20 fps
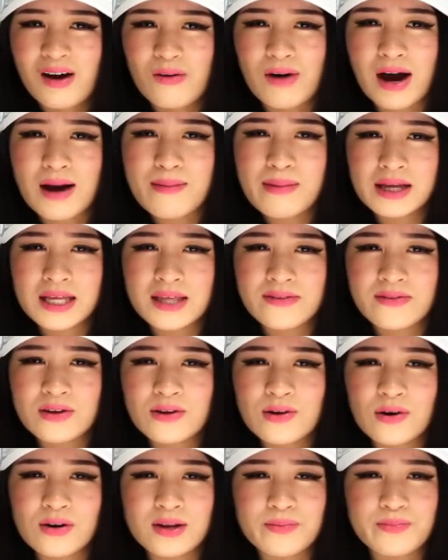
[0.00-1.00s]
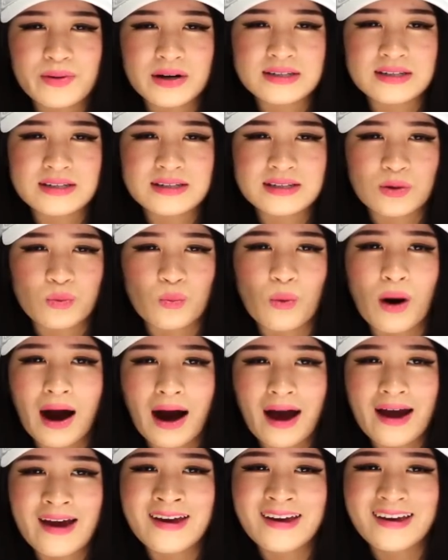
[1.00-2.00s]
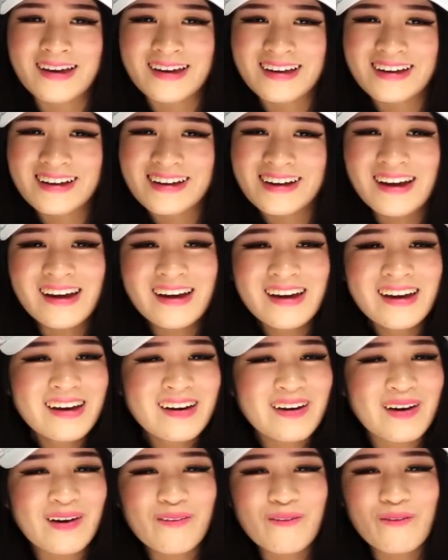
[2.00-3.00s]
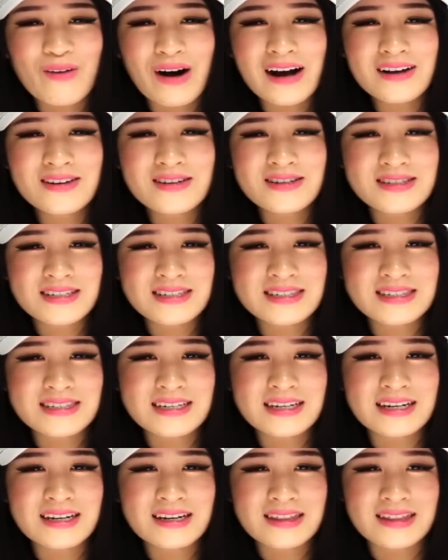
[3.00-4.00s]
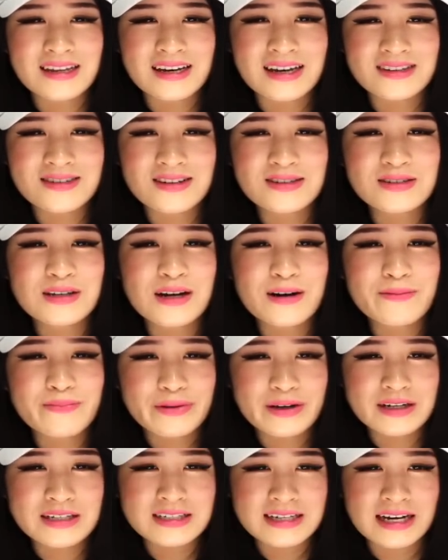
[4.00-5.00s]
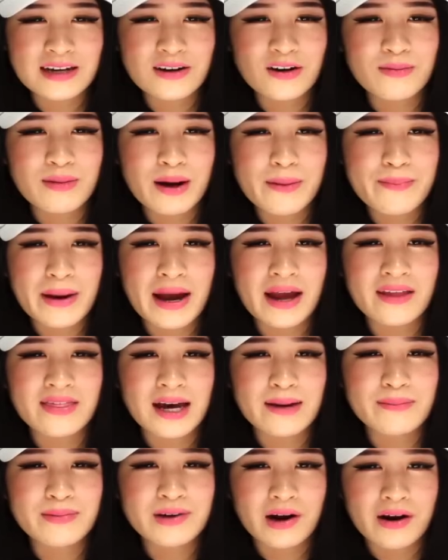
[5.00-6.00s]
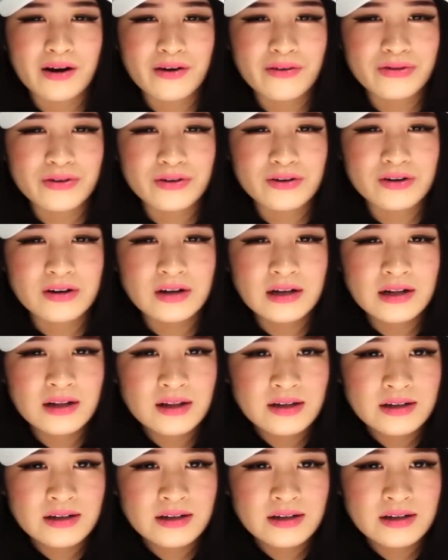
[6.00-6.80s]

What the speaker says: Why am I giving you all the presents? Why? And why are you just sitting there? Don't you appreciate all my pain that I'm going through?